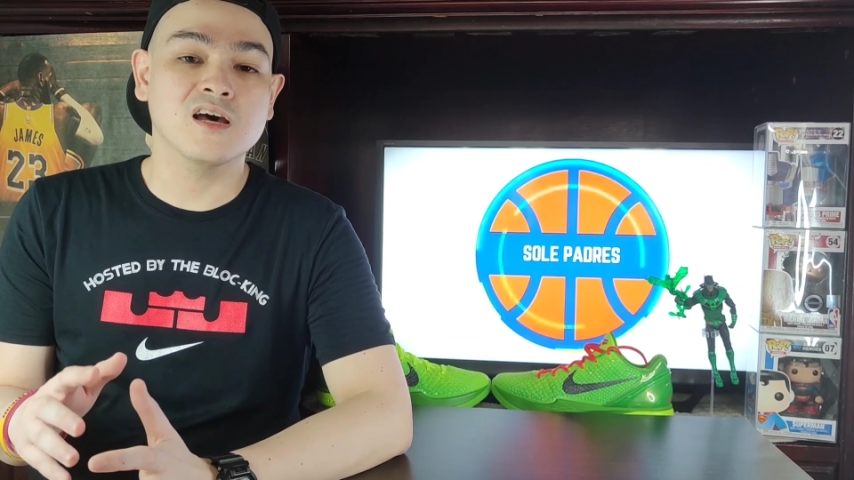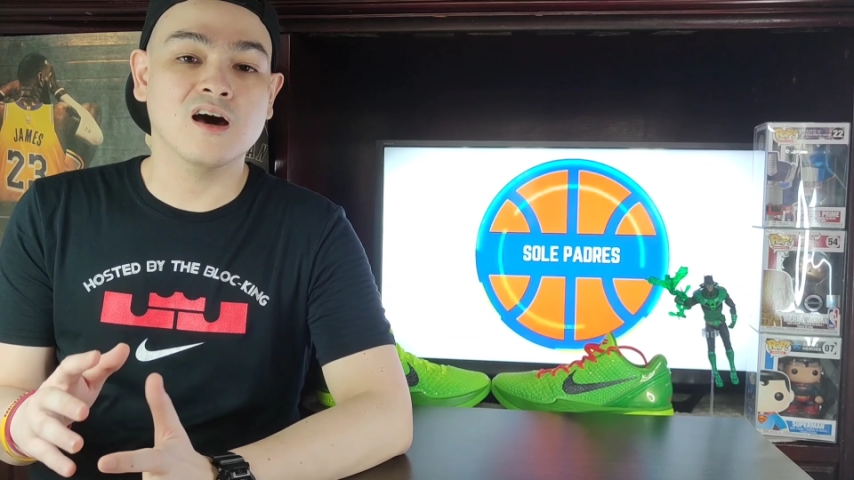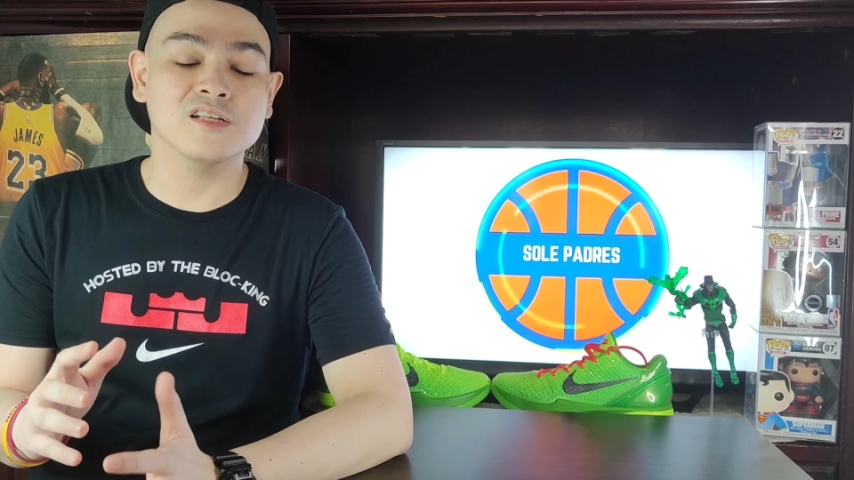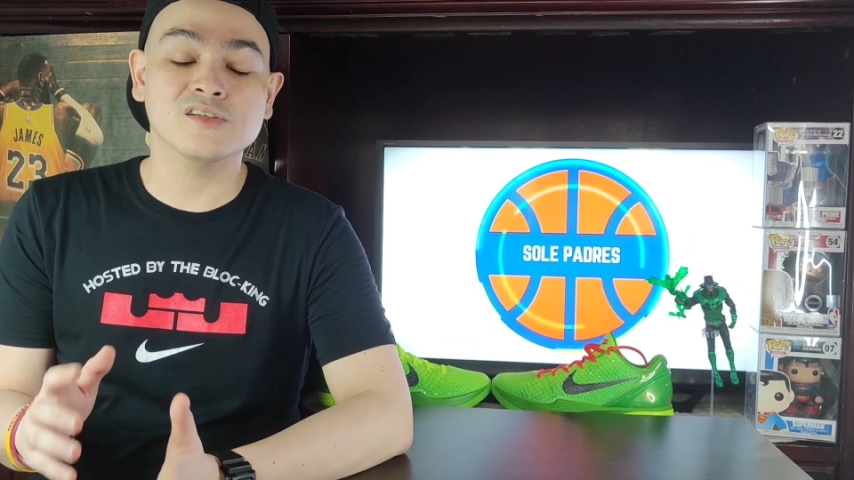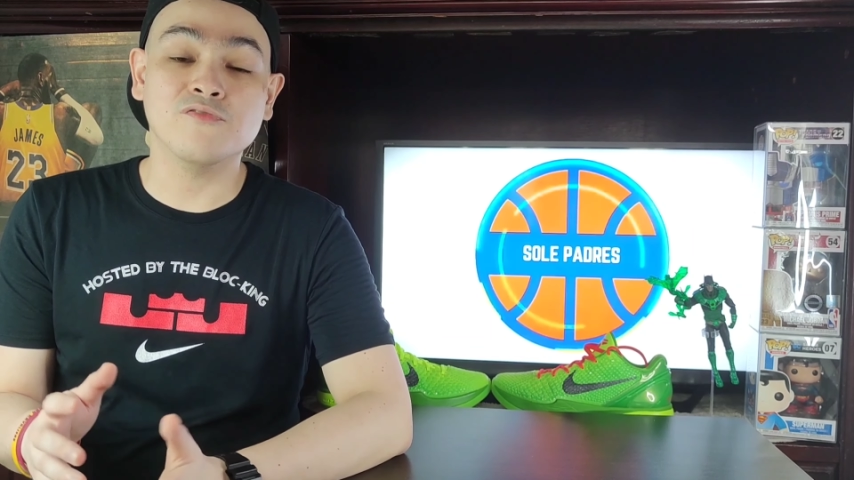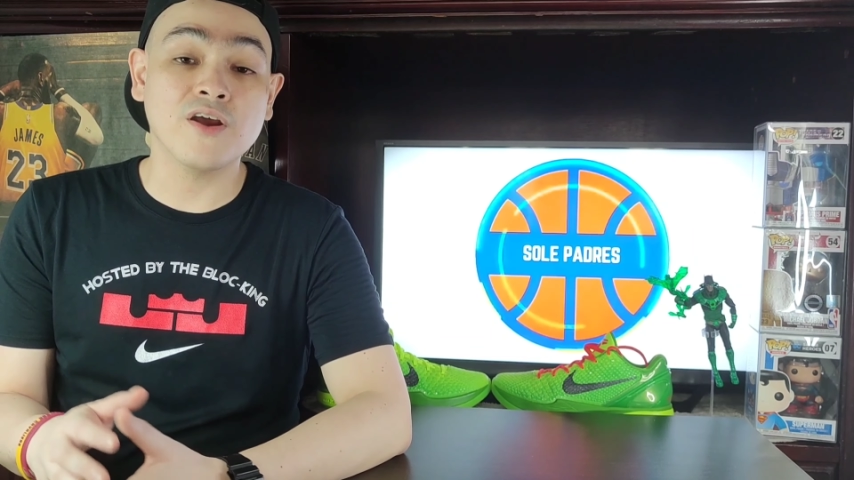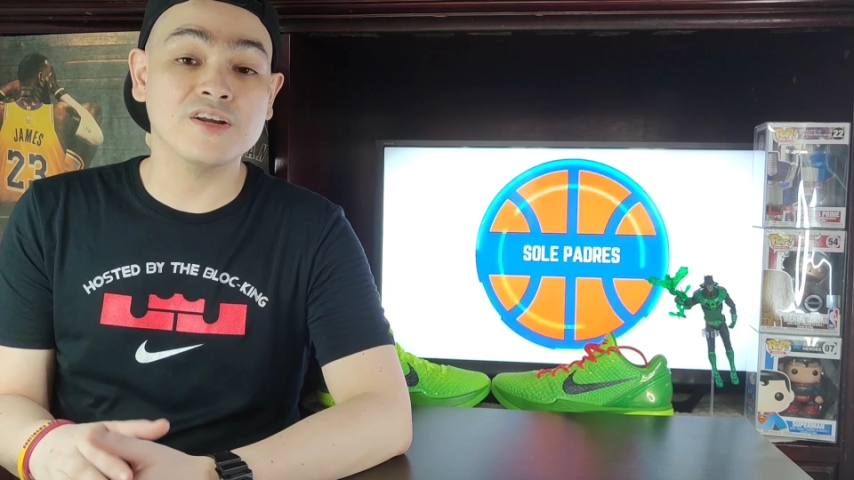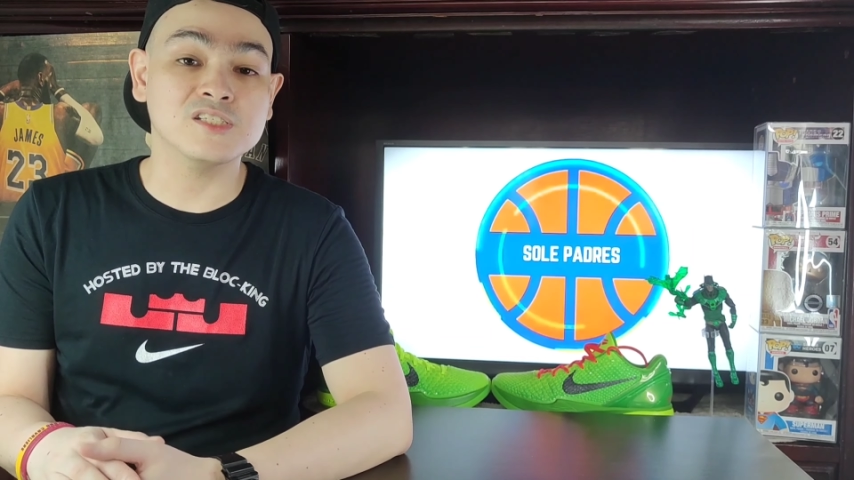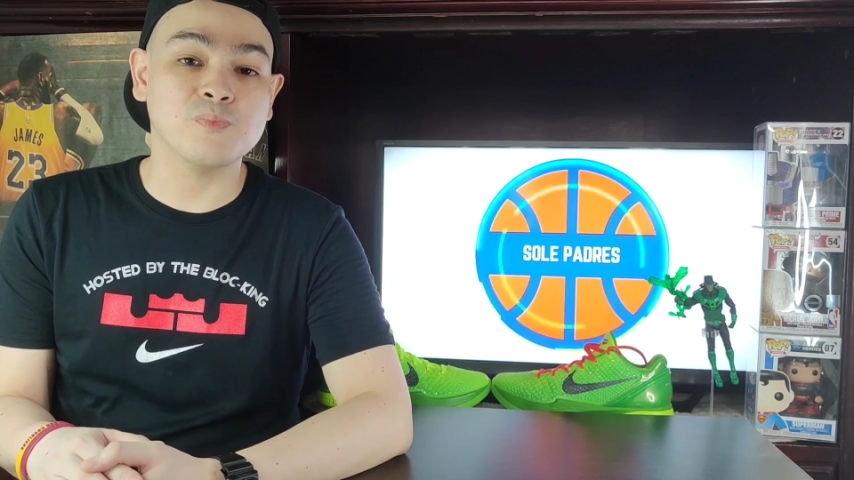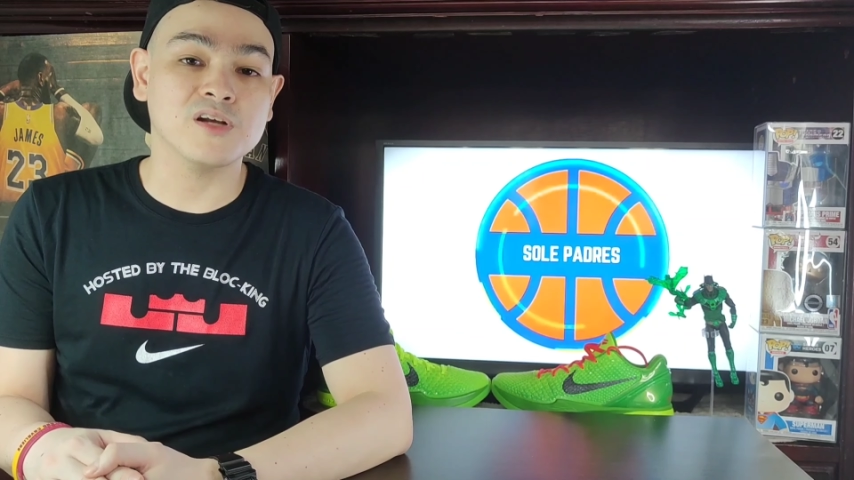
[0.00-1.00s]
Uh, it's a
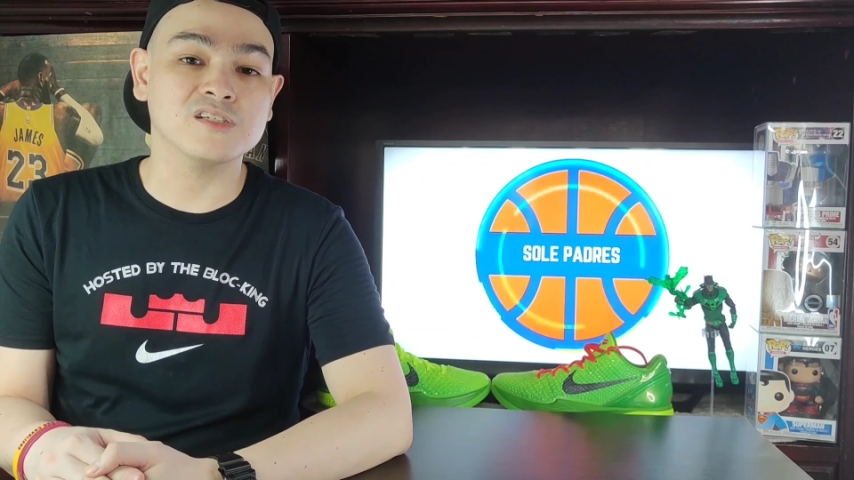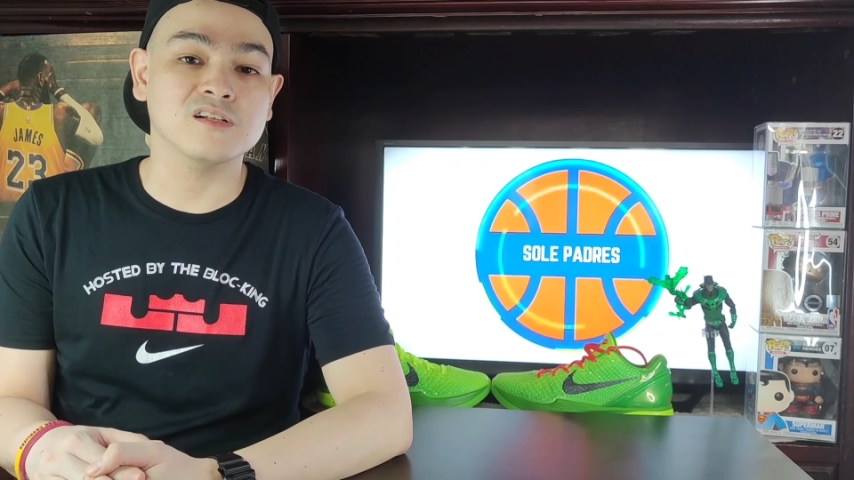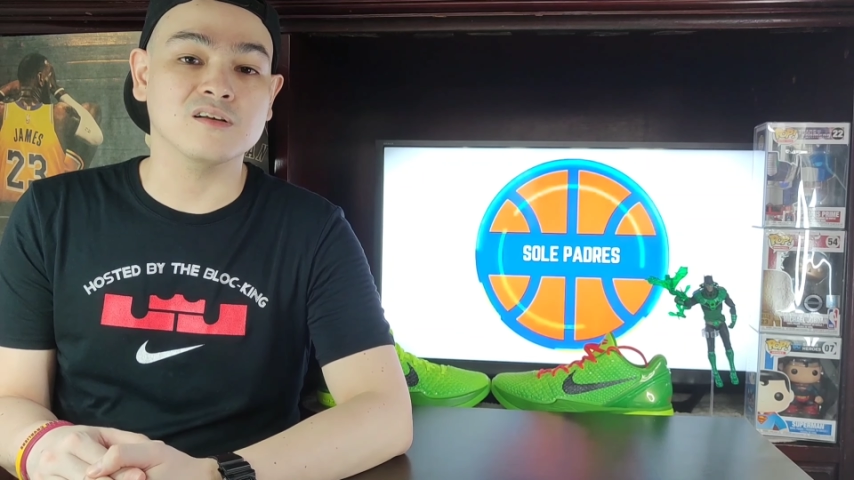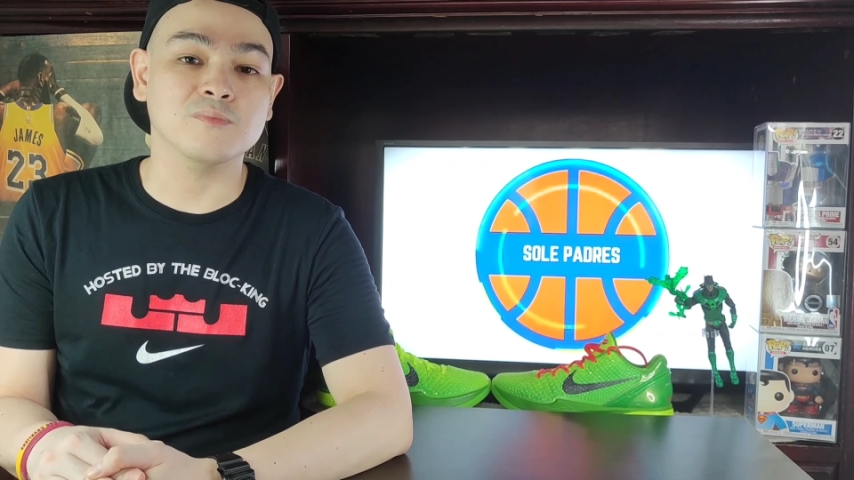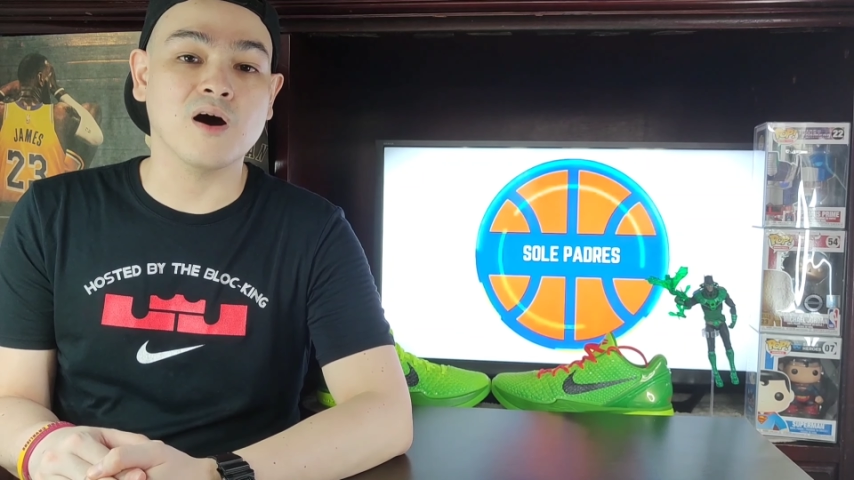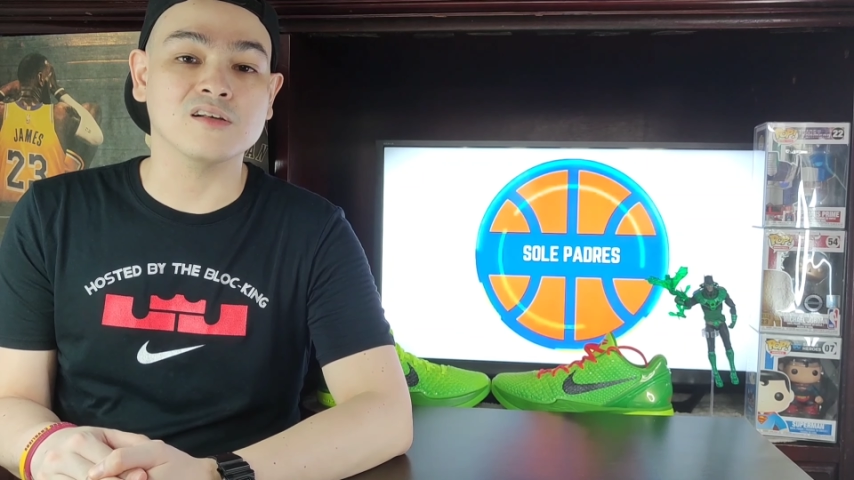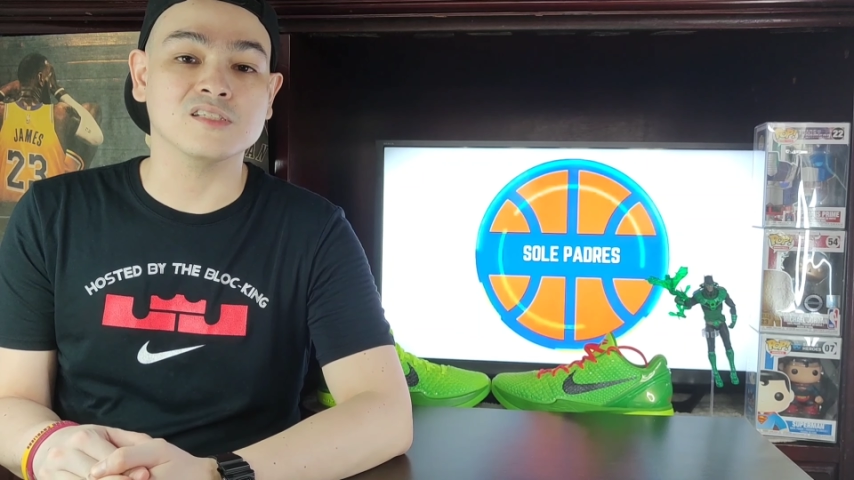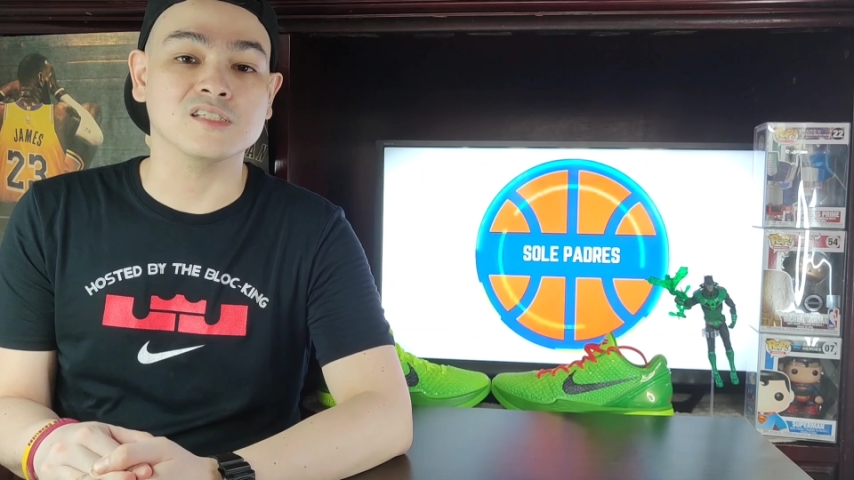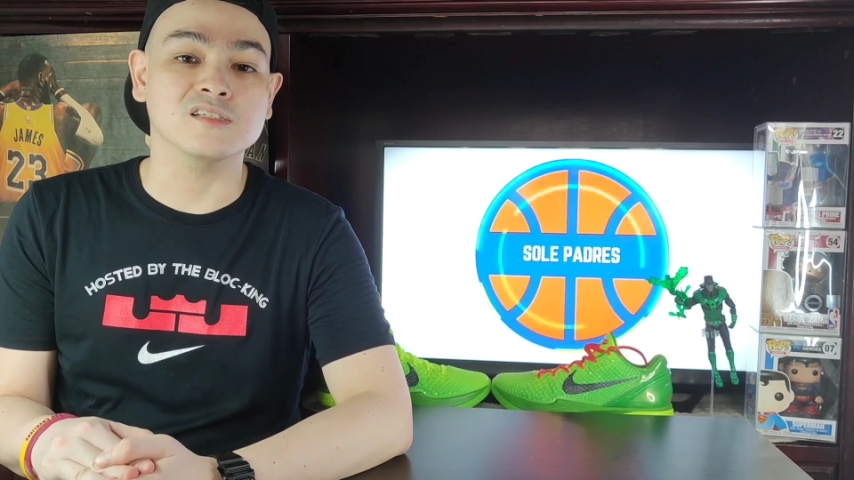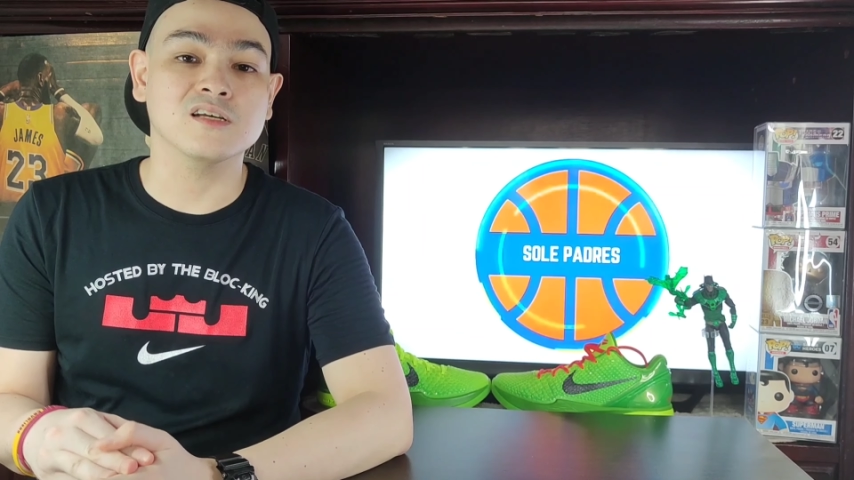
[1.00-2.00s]
very special
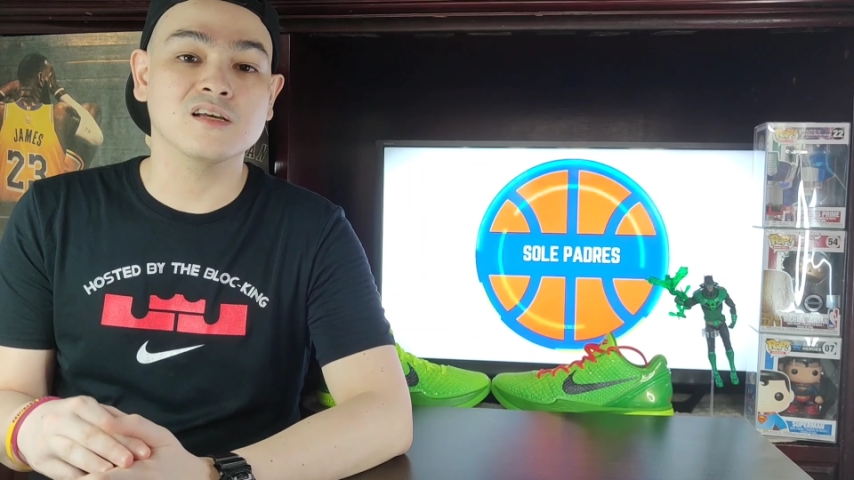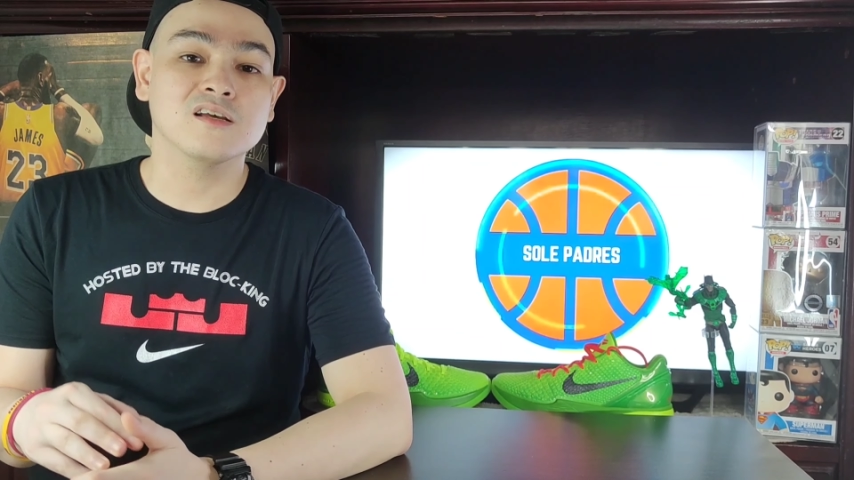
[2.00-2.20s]
unboxing.